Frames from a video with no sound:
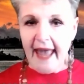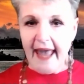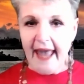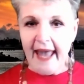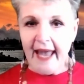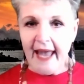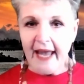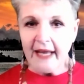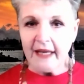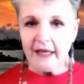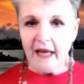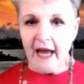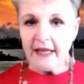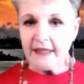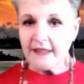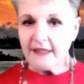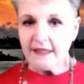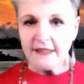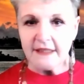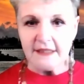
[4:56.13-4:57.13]
And
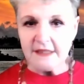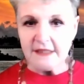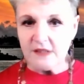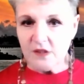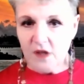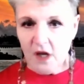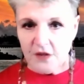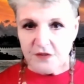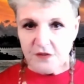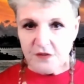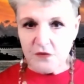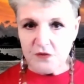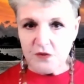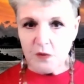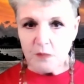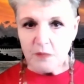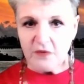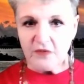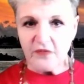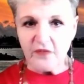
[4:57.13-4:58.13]
I think this is also
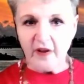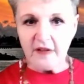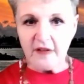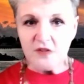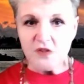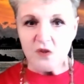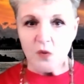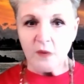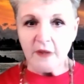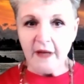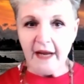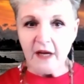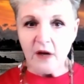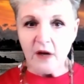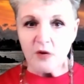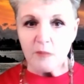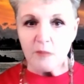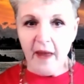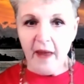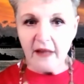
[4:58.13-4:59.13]
super fun. So when I
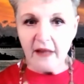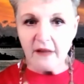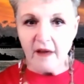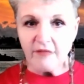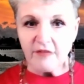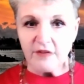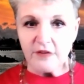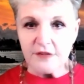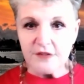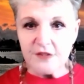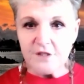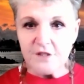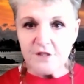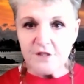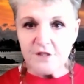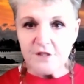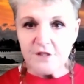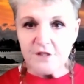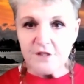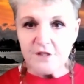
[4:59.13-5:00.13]
go to Pet
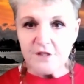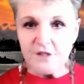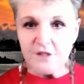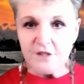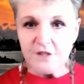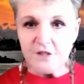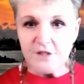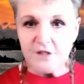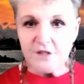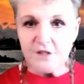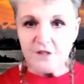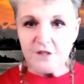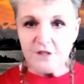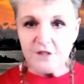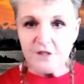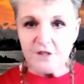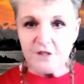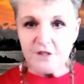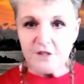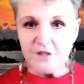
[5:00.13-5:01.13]
Lovers, I get to
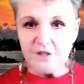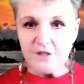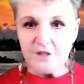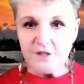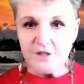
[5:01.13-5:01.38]
be